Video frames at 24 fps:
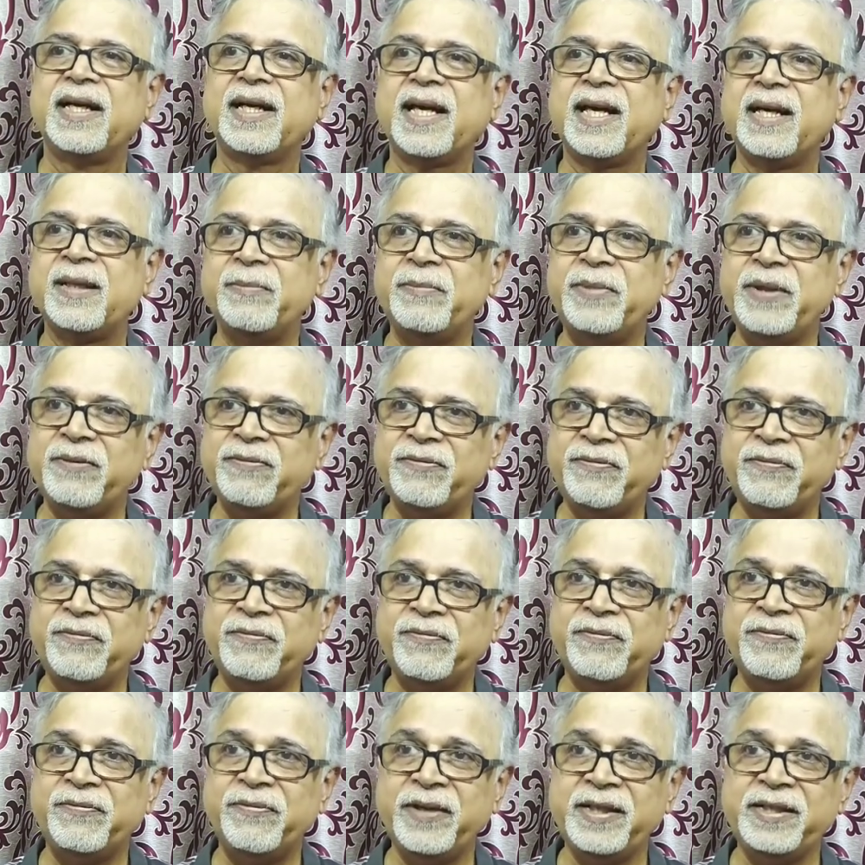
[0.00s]
can be
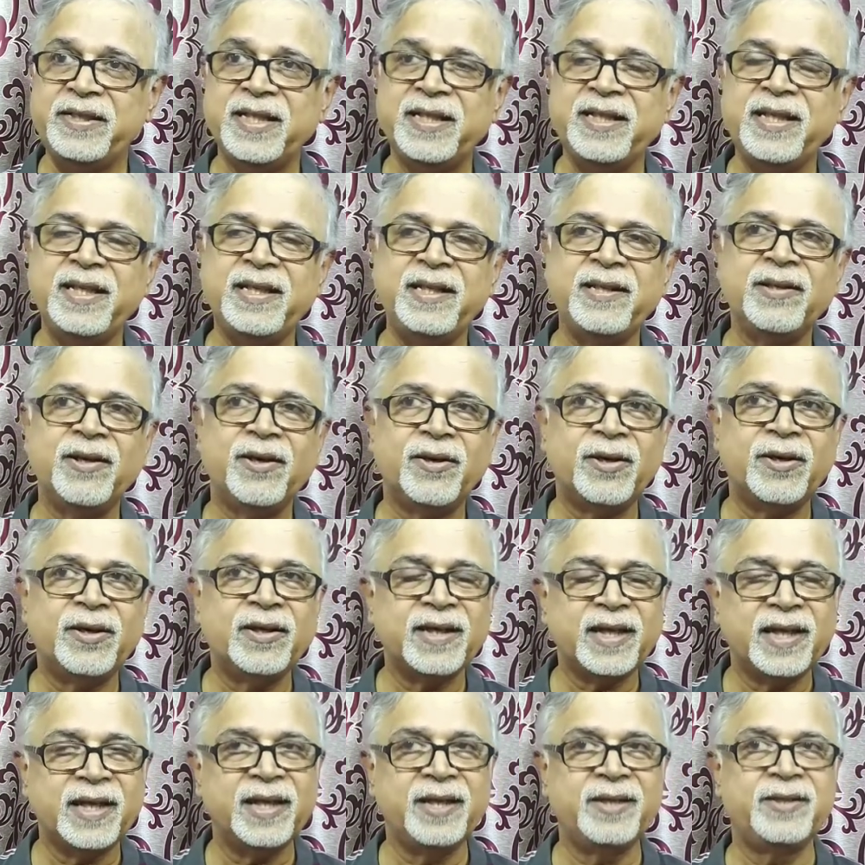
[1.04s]
fitted in
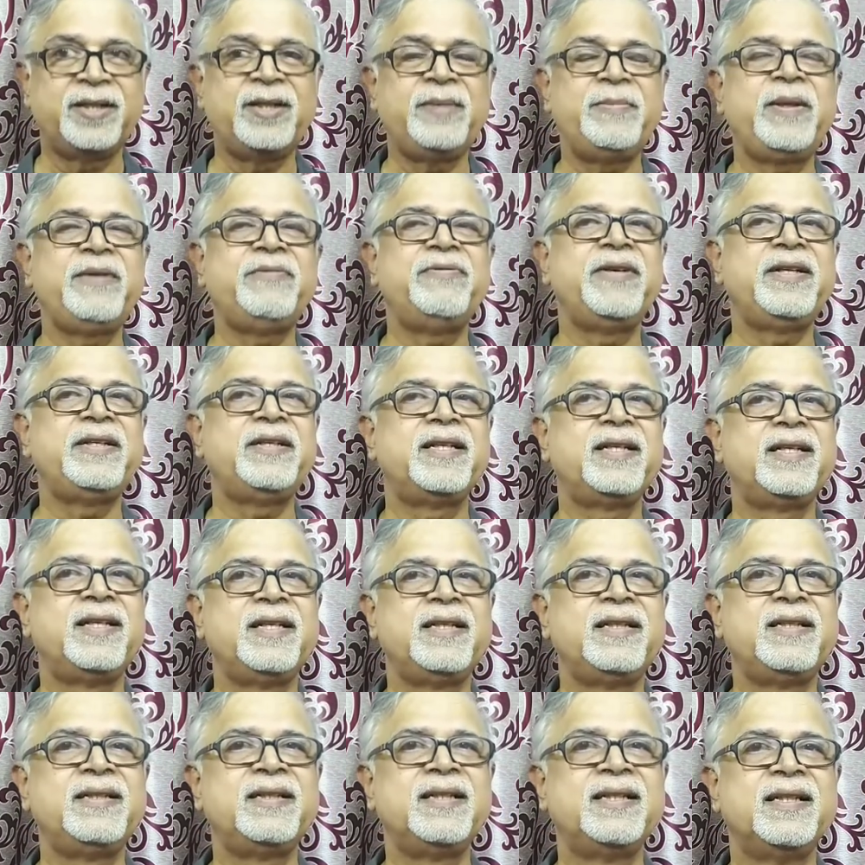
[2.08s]
or cannot be fitted
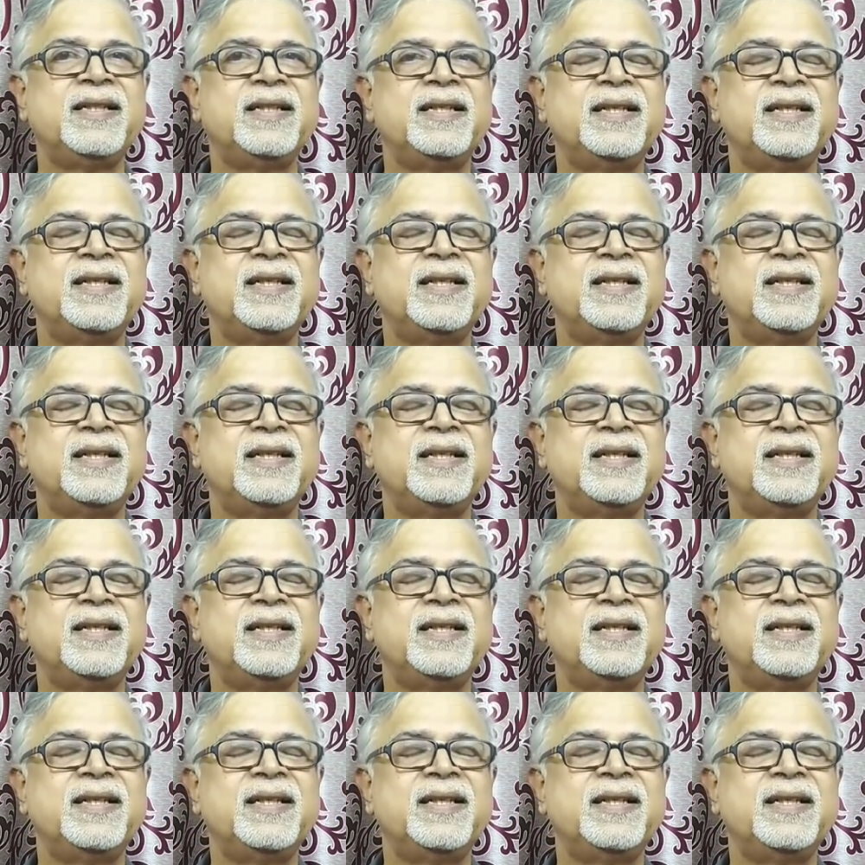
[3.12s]
in.